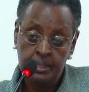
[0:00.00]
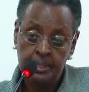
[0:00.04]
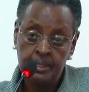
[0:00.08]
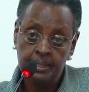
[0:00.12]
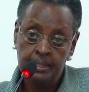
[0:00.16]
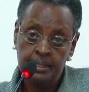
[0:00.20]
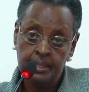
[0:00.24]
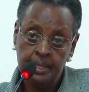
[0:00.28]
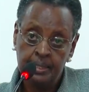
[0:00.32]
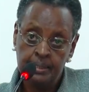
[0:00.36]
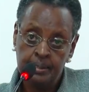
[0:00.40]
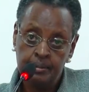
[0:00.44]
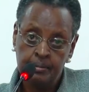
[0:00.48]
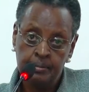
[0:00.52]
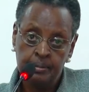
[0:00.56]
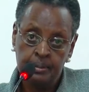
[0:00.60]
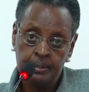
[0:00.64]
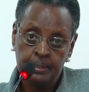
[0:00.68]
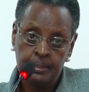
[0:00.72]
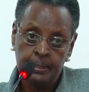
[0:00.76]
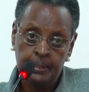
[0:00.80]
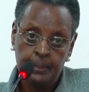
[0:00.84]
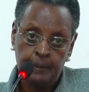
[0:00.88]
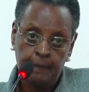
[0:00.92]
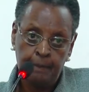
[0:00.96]
in that
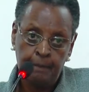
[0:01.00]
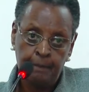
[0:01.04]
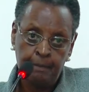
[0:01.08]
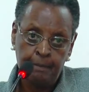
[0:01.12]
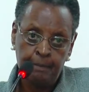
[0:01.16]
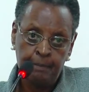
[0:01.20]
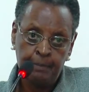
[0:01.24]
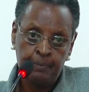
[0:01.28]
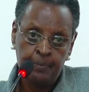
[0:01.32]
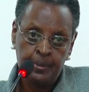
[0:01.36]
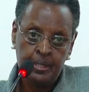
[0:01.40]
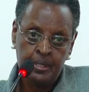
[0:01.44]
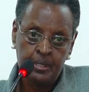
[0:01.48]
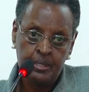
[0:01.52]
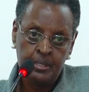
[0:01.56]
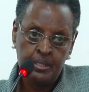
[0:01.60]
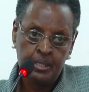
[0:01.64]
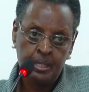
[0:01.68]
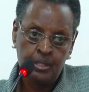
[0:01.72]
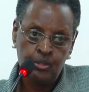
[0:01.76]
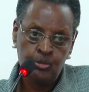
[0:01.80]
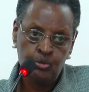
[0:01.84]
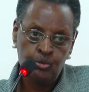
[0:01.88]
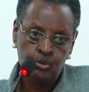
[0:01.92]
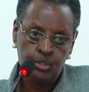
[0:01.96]

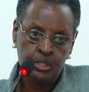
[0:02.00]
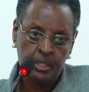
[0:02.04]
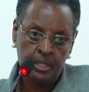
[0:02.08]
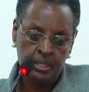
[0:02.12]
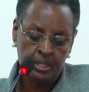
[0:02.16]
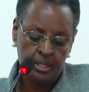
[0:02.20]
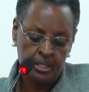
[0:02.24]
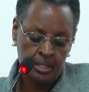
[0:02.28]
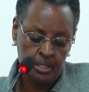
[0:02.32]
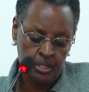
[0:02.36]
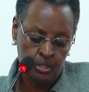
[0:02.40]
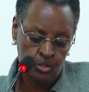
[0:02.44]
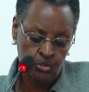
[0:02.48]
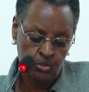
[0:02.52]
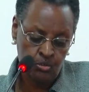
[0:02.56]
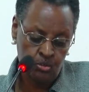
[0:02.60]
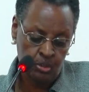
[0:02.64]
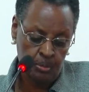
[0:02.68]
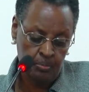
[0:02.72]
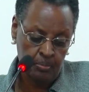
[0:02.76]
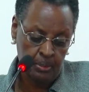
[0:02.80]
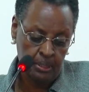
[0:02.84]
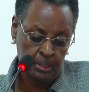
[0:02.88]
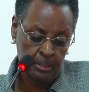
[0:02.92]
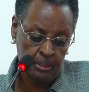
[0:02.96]
statutory
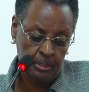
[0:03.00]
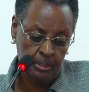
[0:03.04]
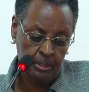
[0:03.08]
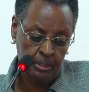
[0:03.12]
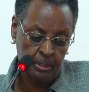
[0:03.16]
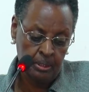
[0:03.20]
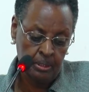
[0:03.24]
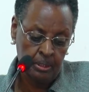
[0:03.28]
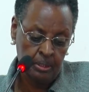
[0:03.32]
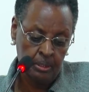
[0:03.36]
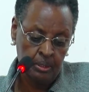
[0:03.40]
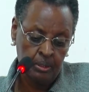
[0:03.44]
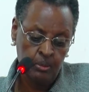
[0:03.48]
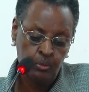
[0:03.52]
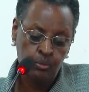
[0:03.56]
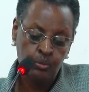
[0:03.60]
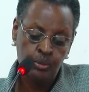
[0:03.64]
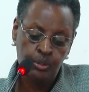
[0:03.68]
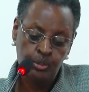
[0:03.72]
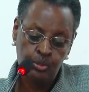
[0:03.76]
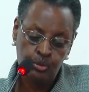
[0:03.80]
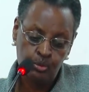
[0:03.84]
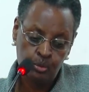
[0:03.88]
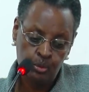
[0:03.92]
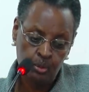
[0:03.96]
instrument,
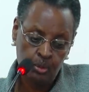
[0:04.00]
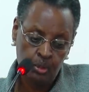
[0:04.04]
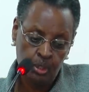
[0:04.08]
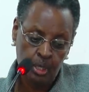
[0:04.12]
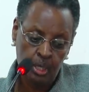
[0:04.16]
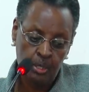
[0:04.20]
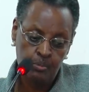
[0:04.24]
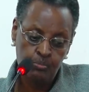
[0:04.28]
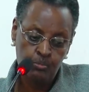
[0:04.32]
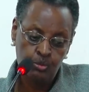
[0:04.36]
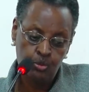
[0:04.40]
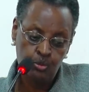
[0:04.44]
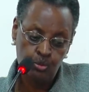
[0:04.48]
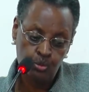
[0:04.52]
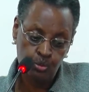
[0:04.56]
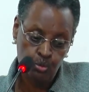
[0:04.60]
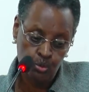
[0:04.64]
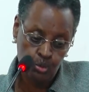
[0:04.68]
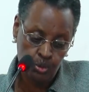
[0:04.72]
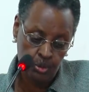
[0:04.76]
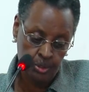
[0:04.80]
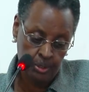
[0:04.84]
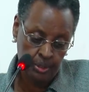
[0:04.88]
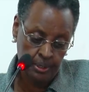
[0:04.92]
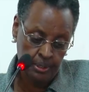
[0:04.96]
which will come
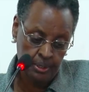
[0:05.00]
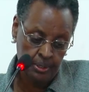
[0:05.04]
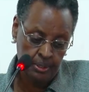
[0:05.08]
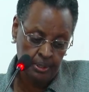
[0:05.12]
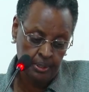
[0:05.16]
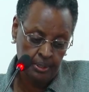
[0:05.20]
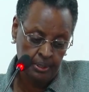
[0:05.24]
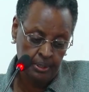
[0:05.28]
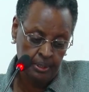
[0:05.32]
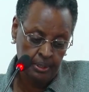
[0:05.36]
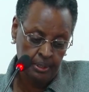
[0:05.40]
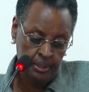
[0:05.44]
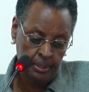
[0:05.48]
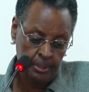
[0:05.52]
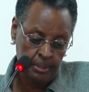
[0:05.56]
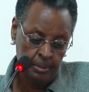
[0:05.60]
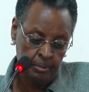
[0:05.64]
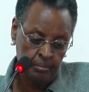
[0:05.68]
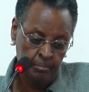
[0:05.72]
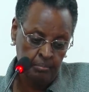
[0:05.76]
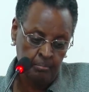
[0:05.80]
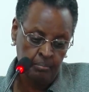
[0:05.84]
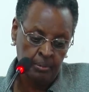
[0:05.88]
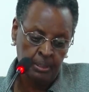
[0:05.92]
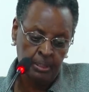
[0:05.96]
soon,
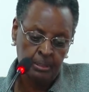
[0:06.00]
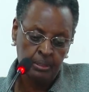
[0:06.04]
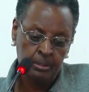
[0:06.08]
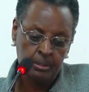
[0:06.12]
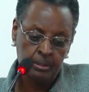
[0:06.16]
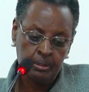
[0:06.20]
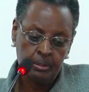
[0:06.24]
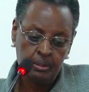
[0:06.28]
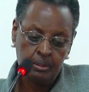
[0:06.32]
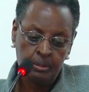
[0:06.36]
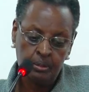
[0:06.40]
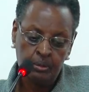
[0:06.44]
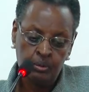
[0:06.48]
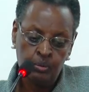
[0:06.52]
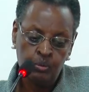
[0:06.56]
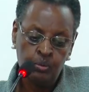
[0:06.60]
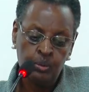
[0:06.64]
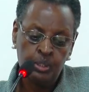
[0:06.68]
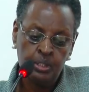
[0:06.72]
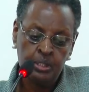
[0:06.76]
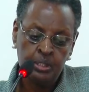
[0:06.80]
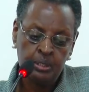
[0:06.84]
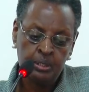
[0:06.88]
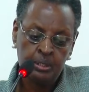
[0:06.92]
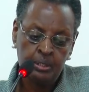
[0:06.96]
but
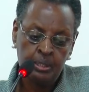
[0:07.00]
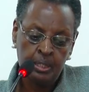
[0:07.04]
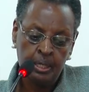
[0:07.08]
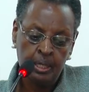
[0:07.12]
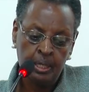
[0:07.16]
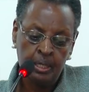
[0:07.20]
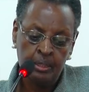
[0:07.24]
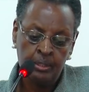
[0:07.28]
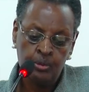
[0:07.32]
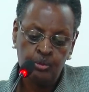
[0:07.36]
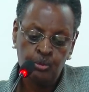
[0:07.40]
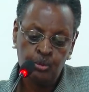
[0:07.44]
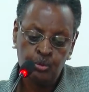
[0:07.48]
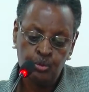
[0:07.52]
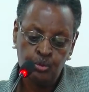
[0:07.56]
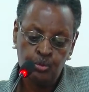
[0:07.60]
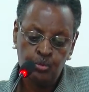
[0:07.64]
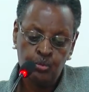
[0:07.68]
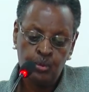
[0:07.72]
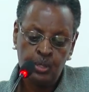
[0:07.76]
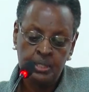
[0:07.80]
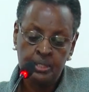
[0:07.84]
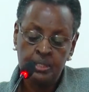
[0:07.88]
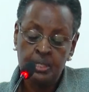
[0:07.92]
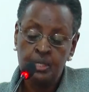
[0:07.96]
which I don't
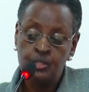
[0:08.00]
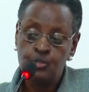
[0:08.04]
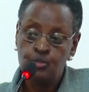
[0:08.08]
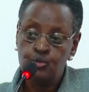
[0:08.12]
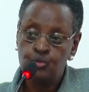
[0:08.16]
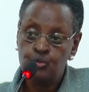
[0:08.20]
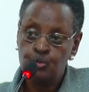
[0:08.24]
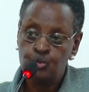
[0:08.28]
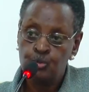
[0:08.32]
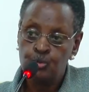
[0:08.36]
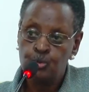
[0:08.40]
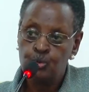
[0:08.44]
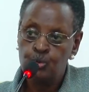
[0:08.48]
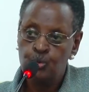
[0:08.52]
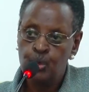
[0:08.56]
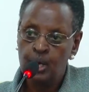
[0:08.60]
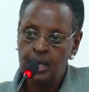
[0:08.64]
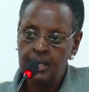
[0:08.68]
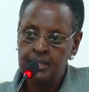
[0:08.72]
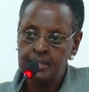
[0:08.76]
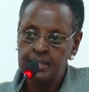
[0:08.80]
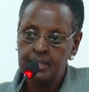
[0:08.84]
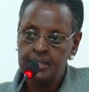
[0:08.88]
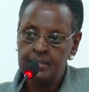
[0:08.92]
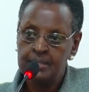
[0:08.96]
want us to do
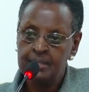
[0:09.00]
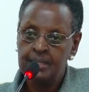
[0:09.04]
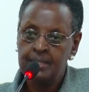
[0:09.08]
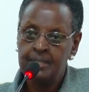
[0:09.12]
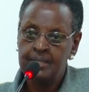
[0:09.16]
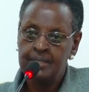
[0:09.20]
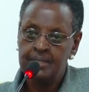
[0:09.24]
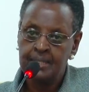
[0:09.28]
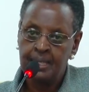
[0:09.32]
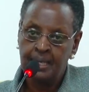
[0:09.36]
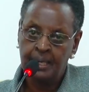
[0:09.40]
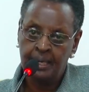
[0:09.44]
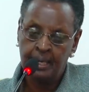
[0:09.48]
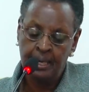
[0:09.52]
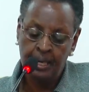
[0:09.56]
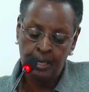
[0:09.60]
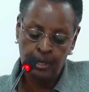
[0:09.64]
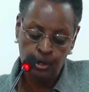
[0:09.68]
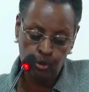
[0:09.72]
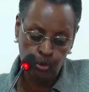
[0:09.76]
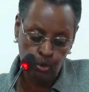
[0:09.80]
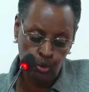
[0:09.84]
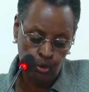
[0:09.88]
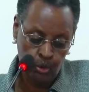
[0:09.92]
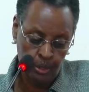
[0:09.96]
as a sector
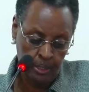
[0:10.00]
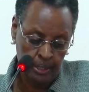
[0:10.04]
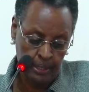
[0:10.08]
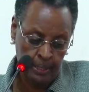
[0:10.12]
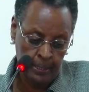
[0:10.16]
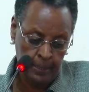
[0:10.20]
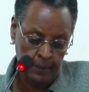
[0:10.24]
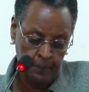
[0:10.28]
alone.